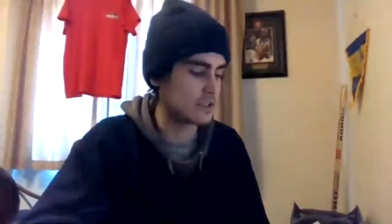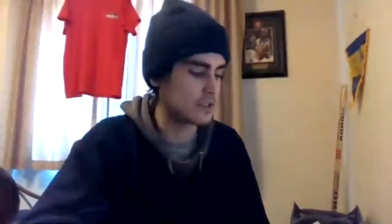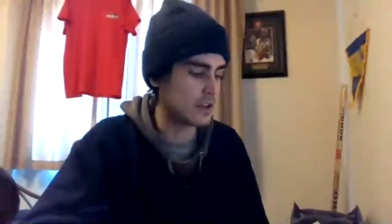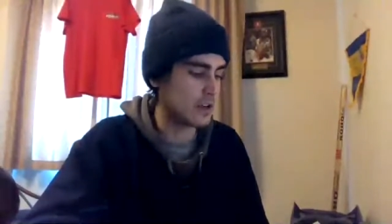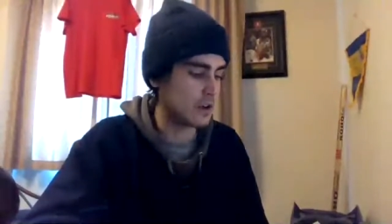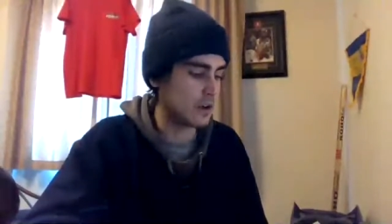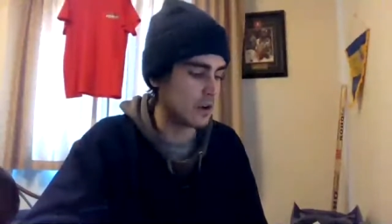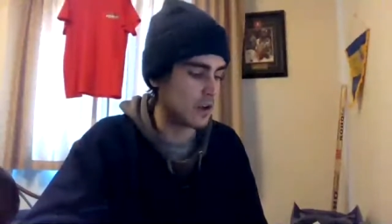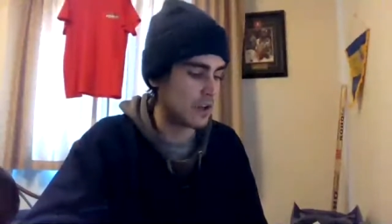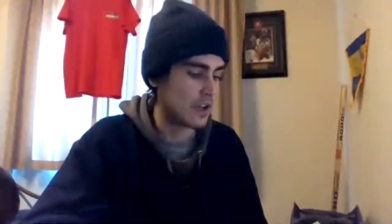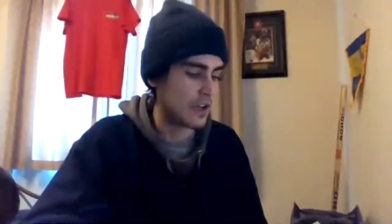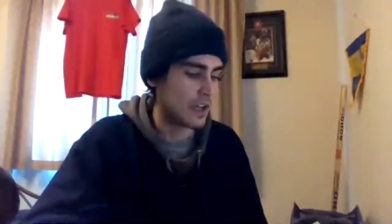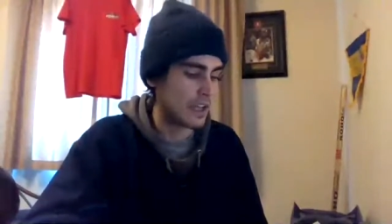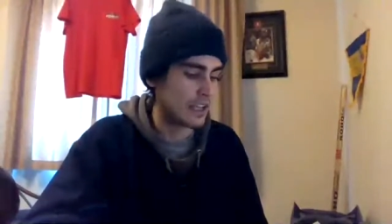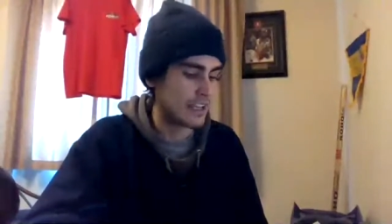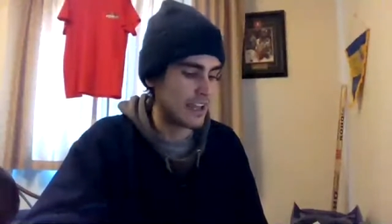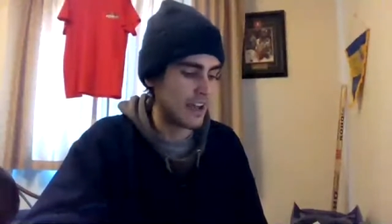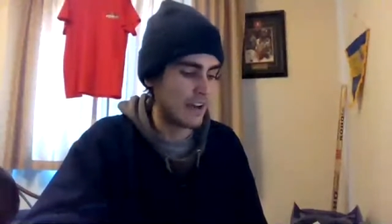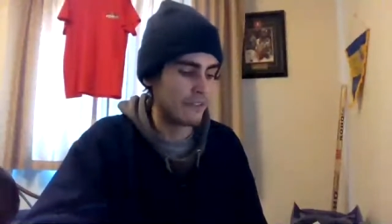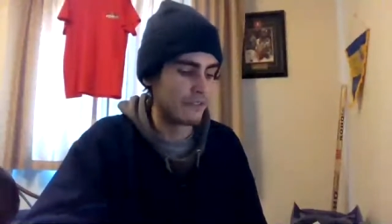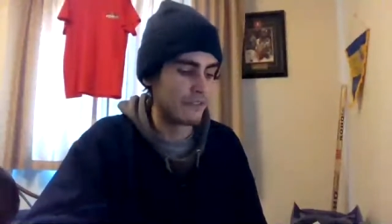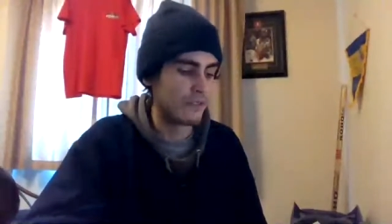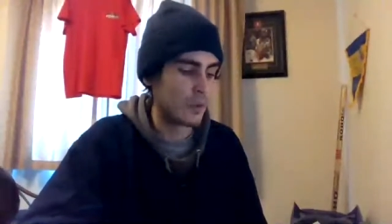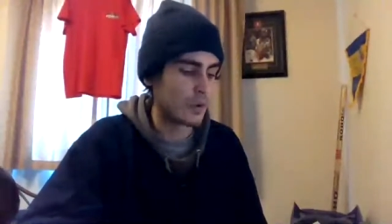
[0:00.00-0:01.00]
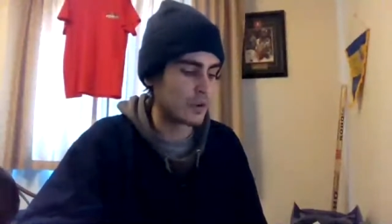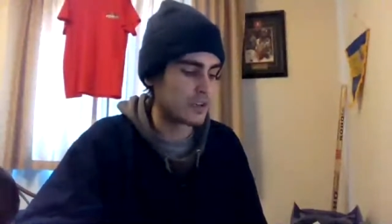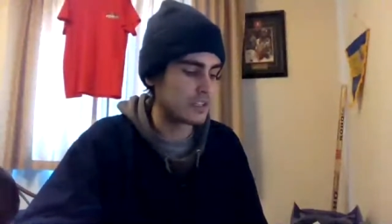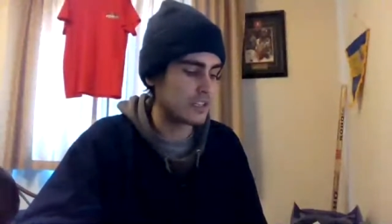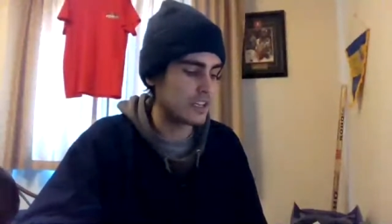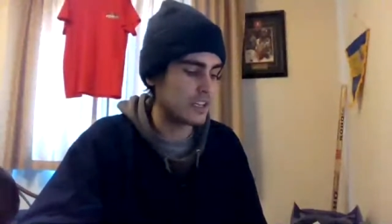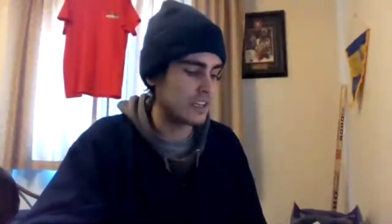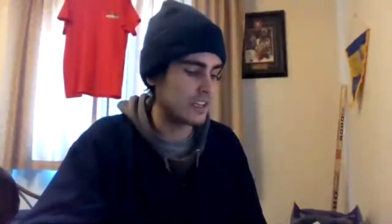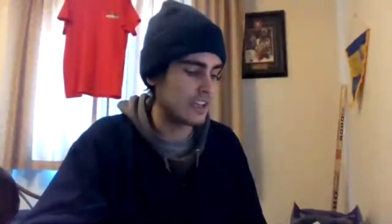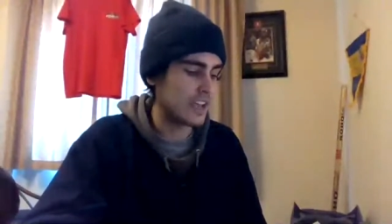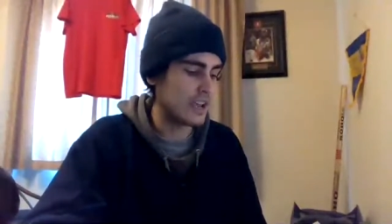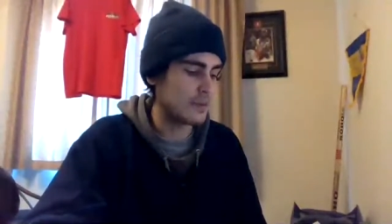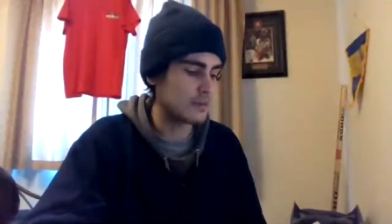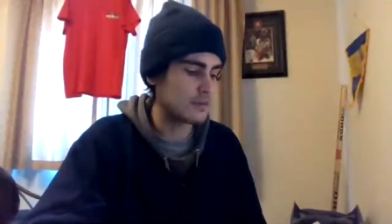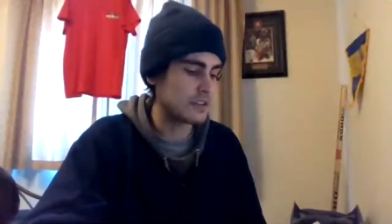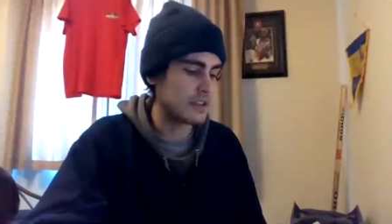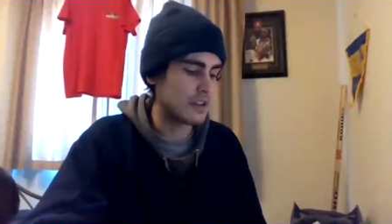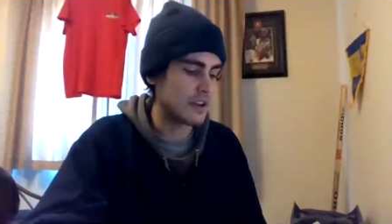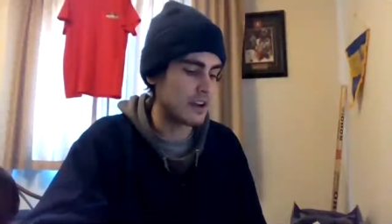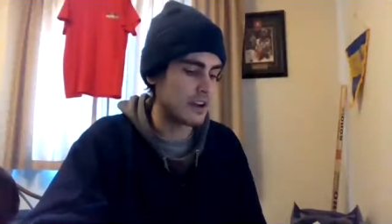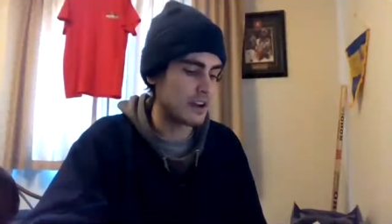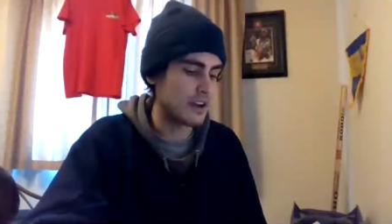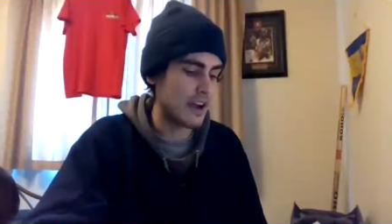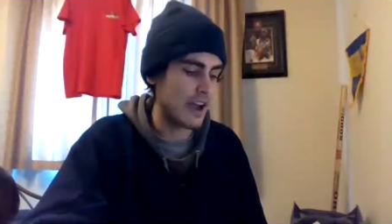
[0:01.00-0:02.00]
So you have 14 games
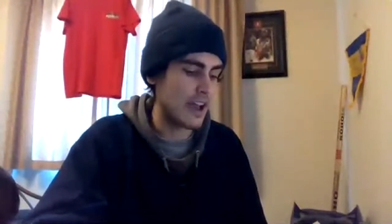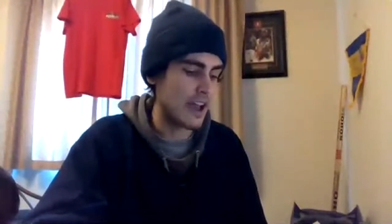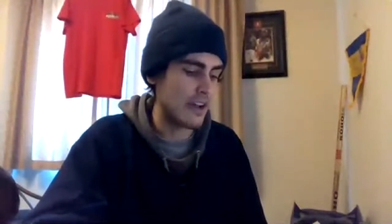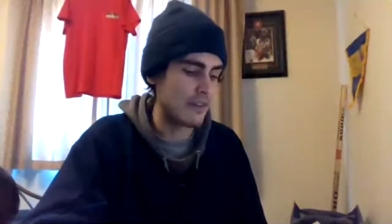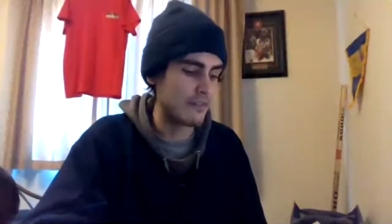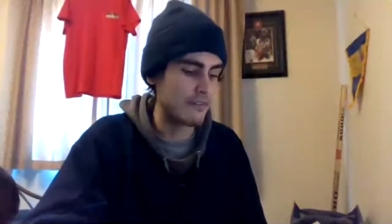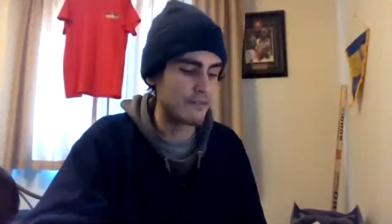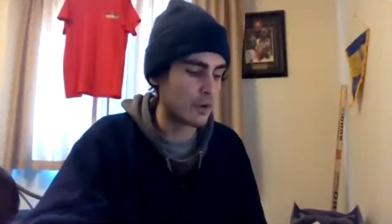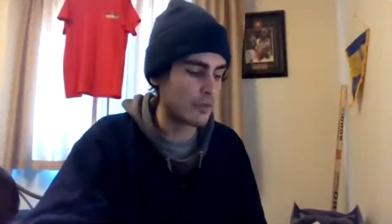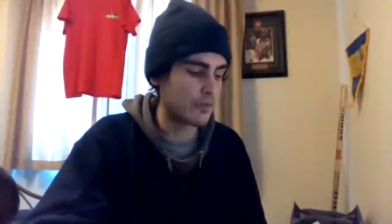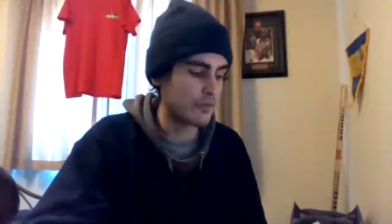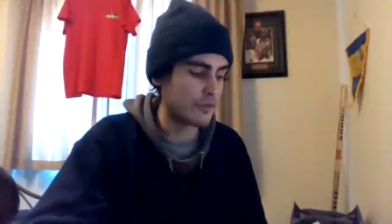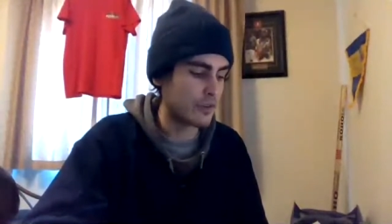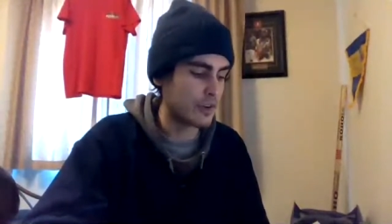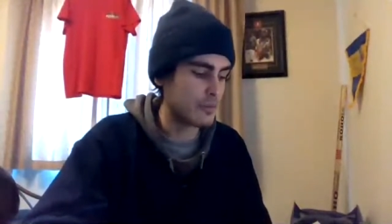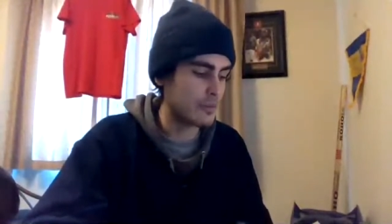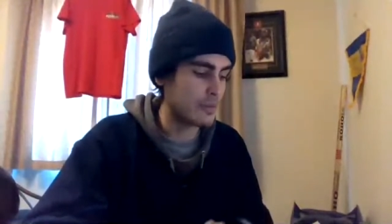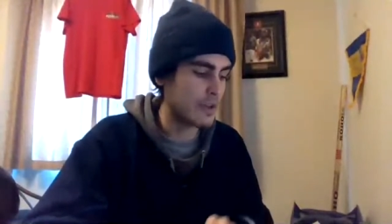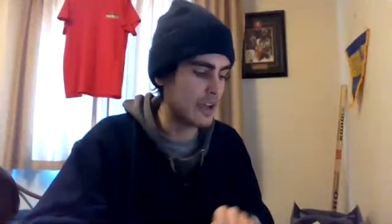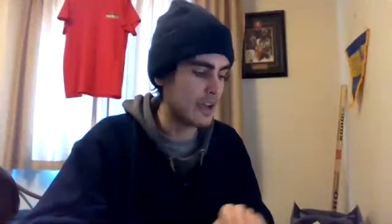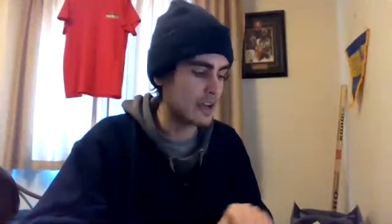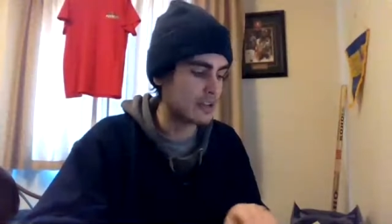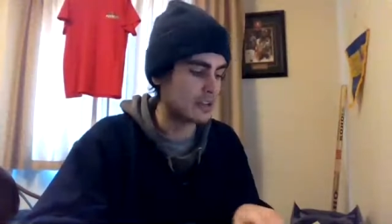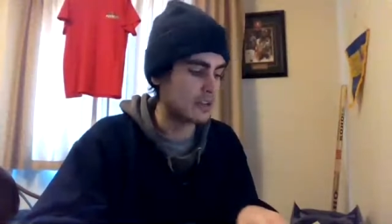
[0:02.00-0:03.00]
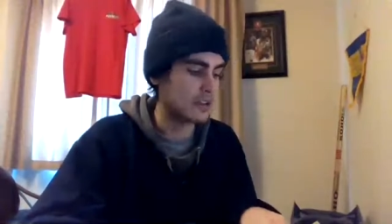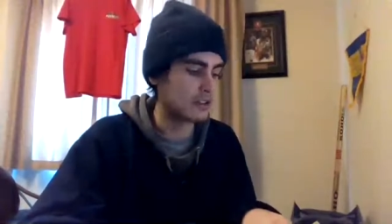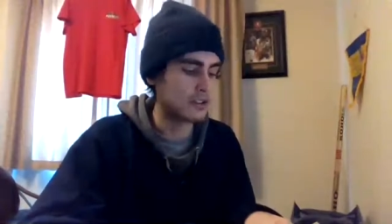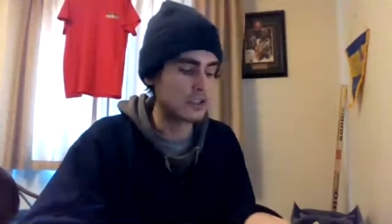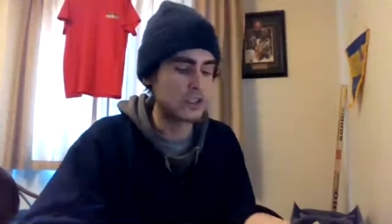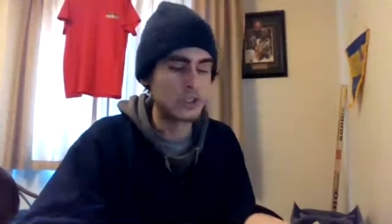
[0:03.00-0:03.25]
here. I have 4 free picks.